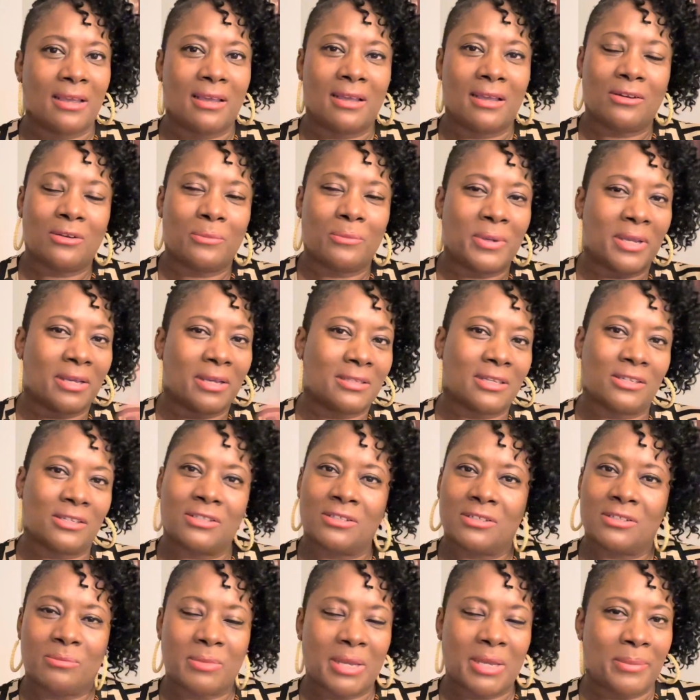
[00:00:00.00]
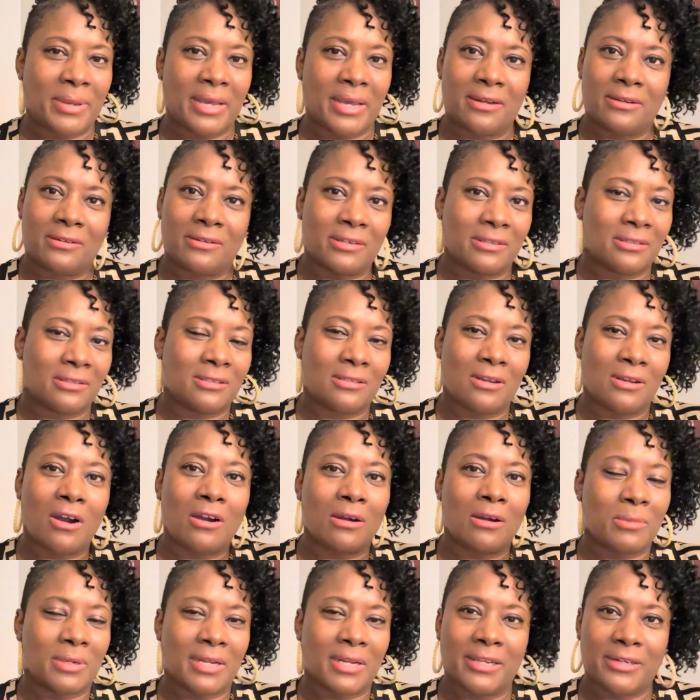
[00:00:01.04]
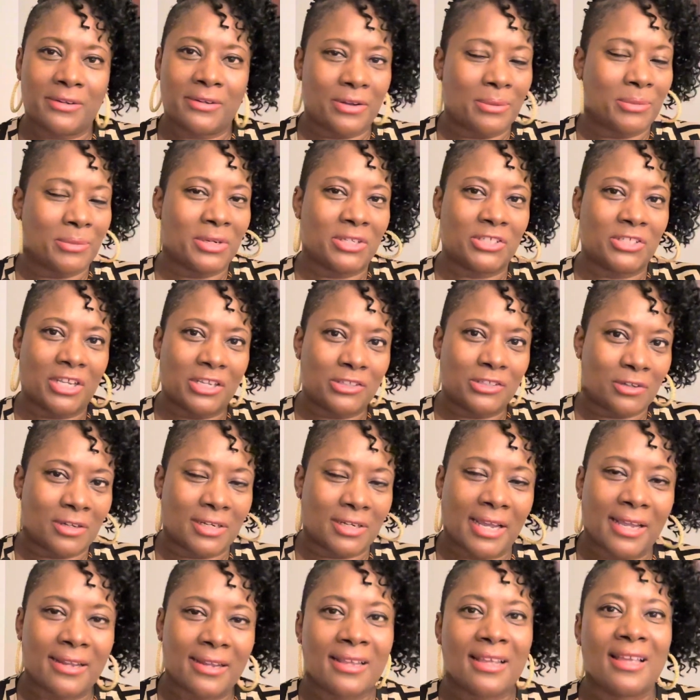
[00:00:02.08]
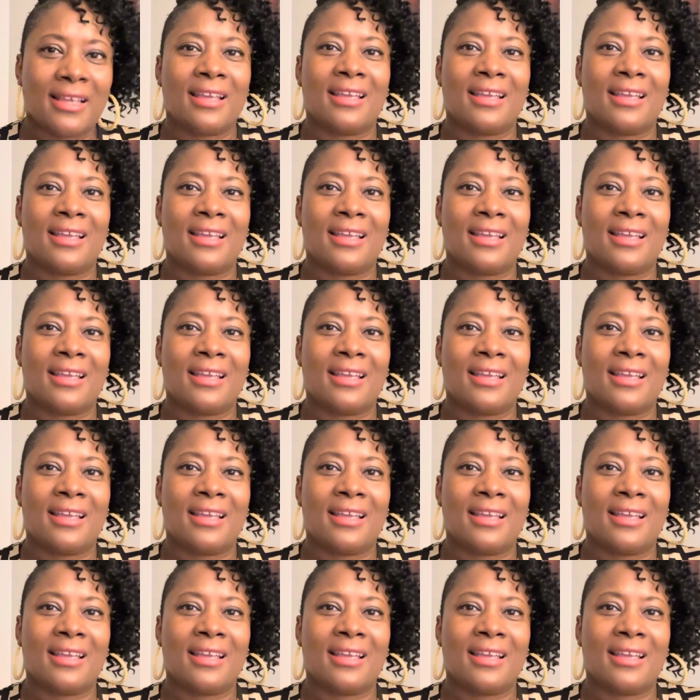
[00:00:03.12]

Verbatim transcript: And don't pay attention to my banner. It's horrible. I know I'm going to change all that.